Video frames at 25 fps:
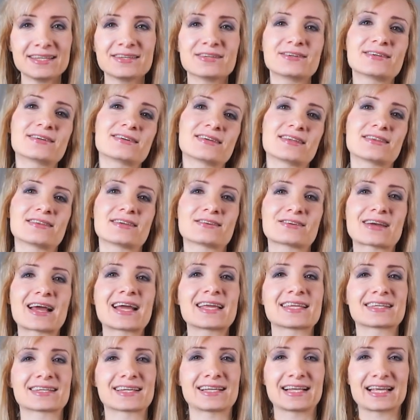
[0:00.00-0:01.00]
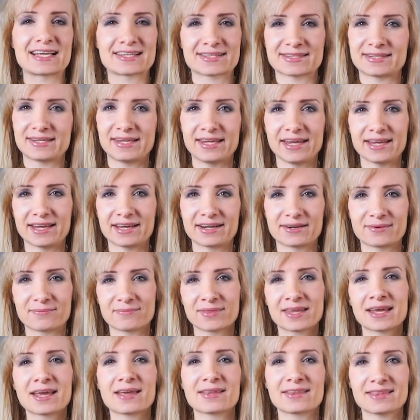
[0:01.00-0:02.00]
you're in the right class here.
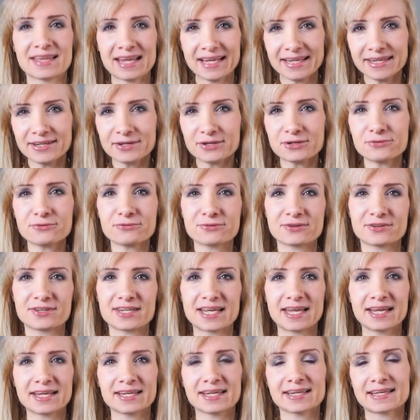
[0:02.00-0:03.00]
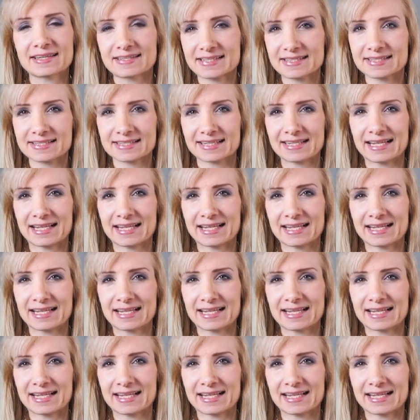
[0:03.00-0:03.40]
Thank you for taking this